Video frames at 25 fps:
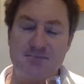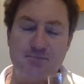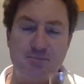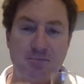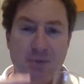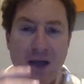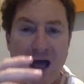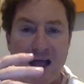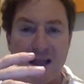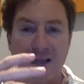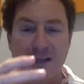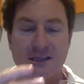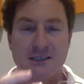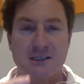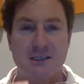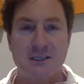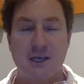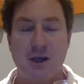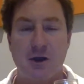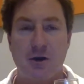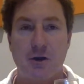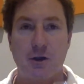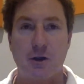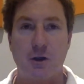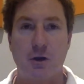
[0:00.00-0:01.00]
balance
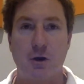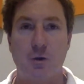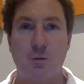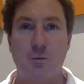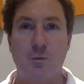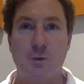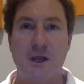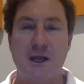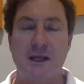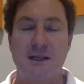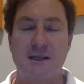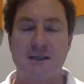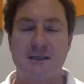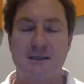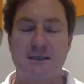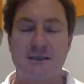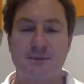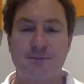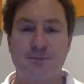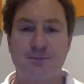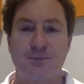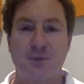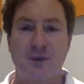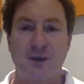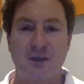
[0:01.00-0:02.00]
going on where there's
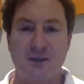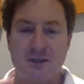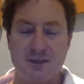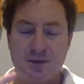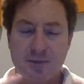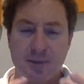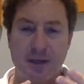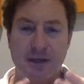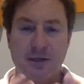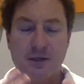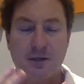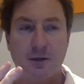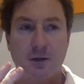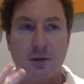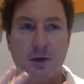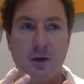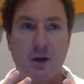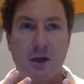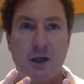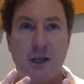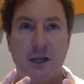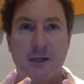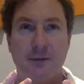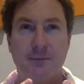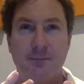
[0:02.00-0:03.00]
some
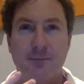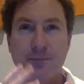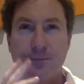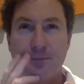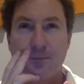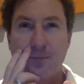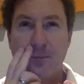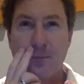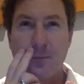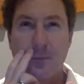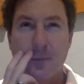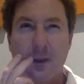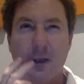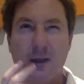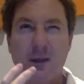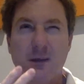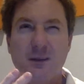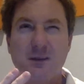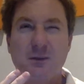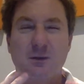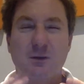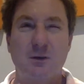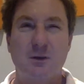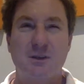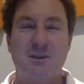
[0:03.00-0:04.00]
underlying,
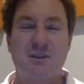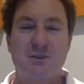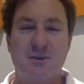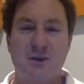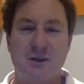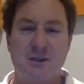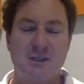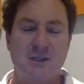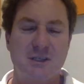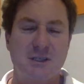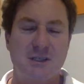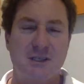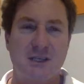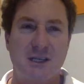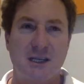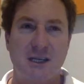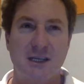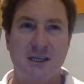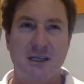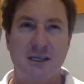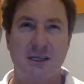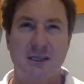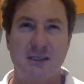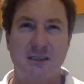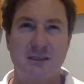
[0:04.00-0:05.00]
not
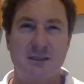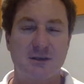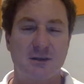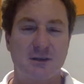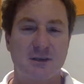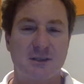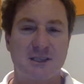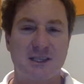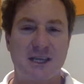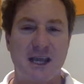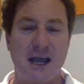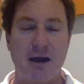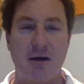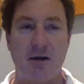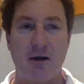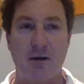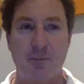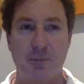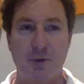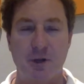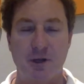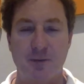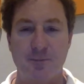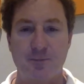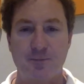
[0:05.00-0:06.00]
astringency, and it's not sour,
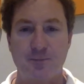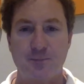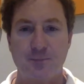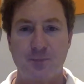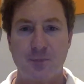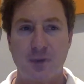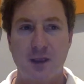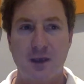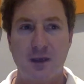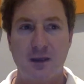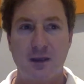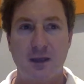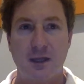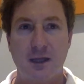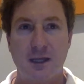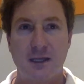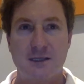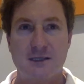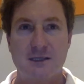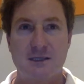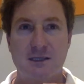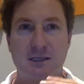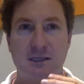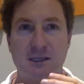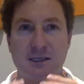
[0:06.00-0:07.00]
but
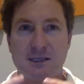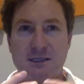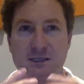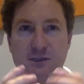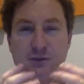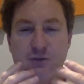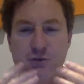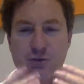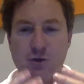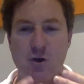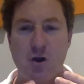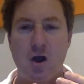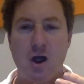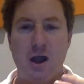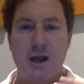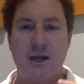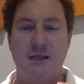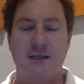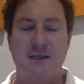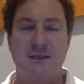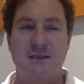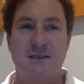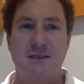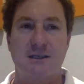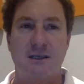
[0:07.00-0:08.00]
it's
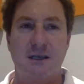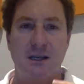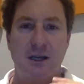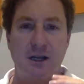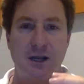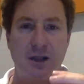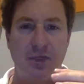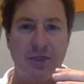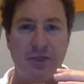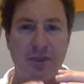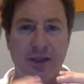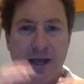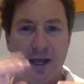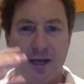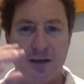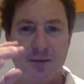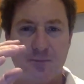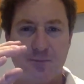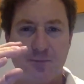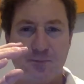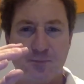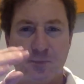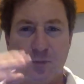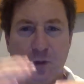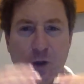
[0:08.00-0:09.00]
dryness that
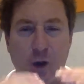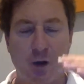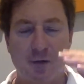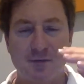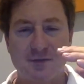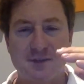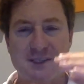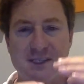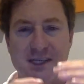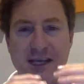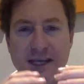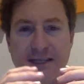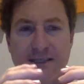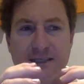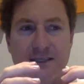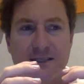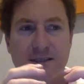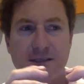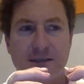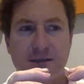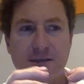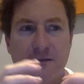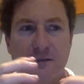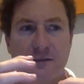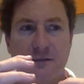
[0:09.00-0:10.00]
offsets
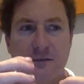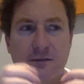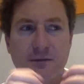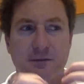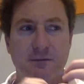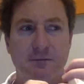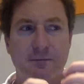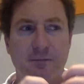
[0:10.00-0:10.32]
the